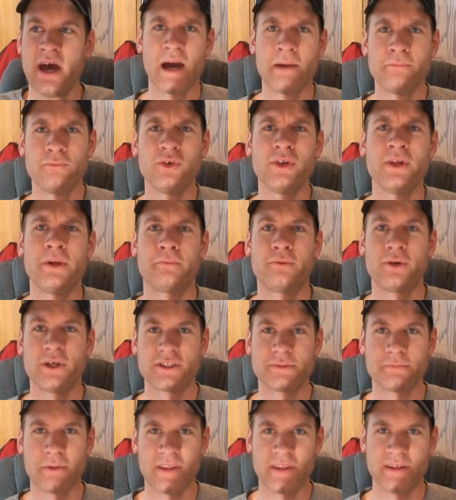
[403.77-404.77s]
I'm really
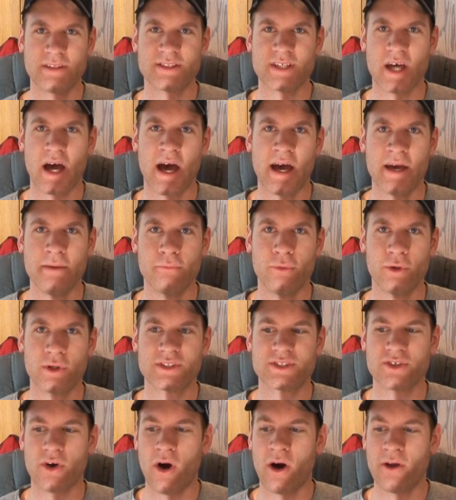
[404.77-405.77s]
impressed by this
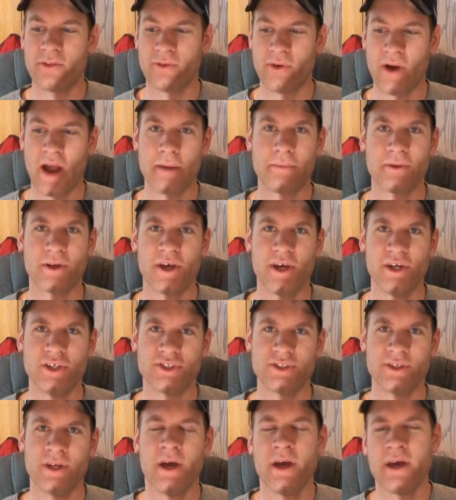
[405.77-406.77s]
iBooks author
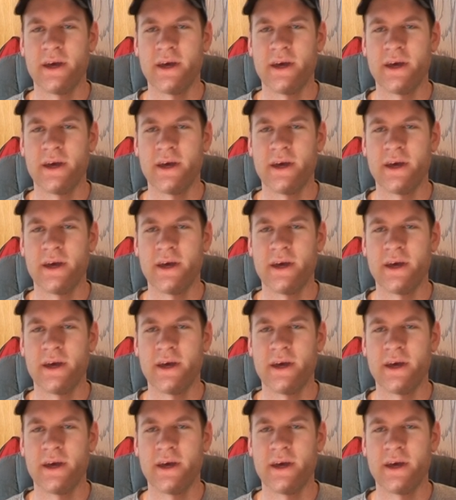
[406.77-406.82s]
application,